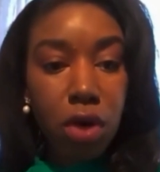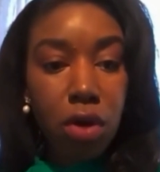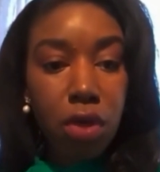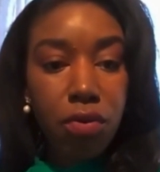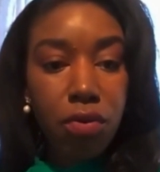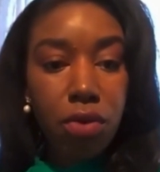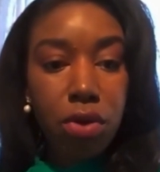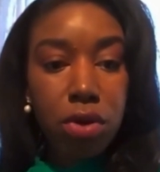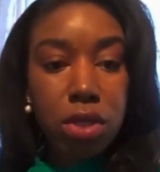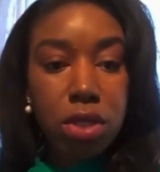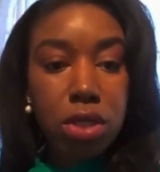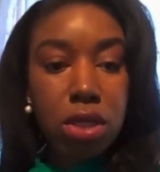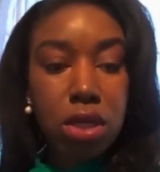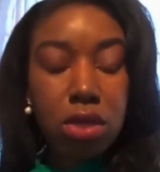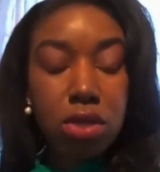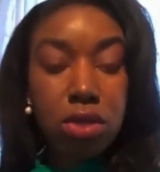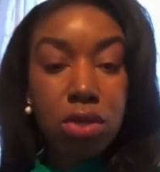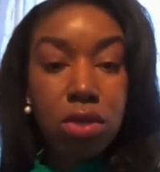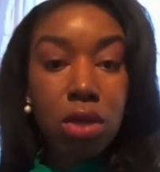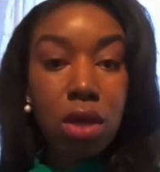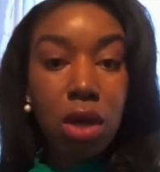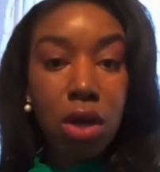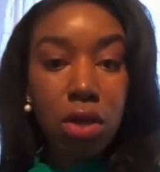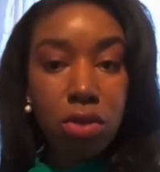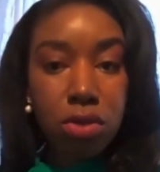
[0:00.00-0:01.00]
fought for it, this
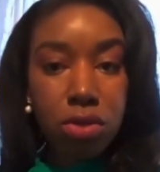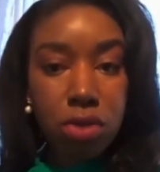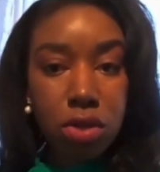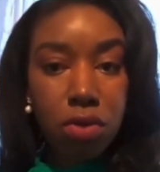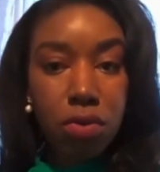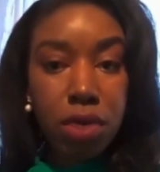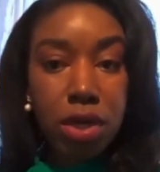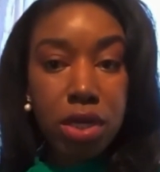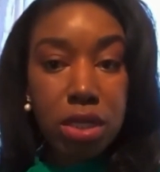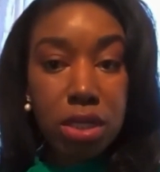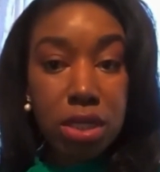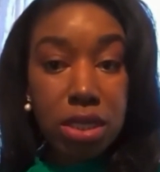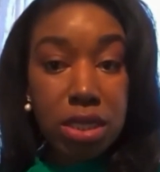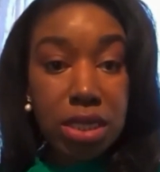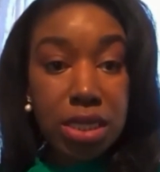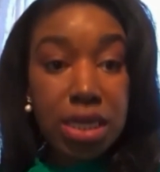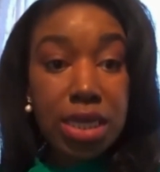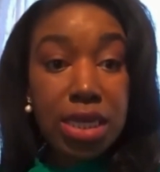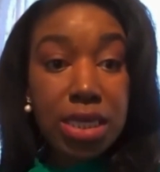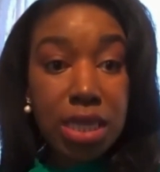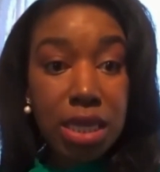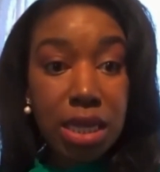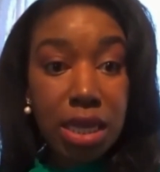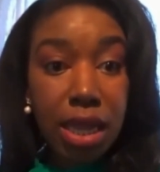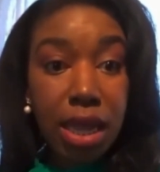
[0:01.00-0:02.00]
other generation
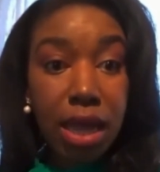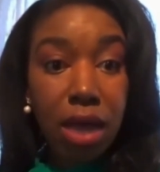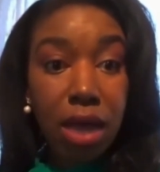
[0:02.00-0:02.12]
sees it